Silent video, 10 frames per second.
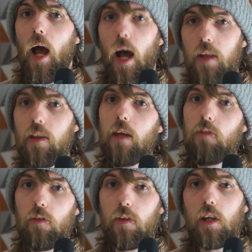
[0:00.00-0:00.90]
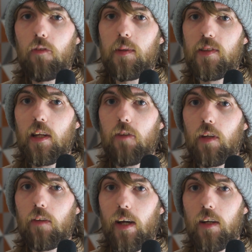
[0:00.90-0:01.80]
And if you think I've missed
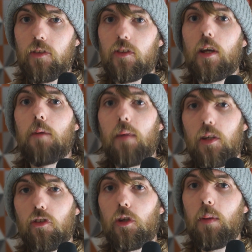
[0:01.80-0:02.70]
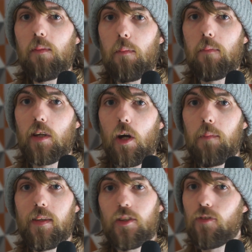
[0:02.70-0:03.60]
anything else, make sure you put them in the
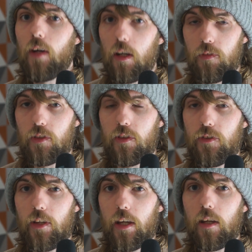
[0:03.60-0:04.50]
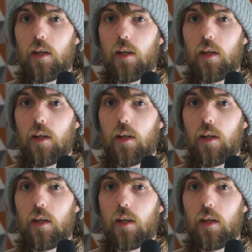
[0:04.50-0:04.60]
comments for others to see.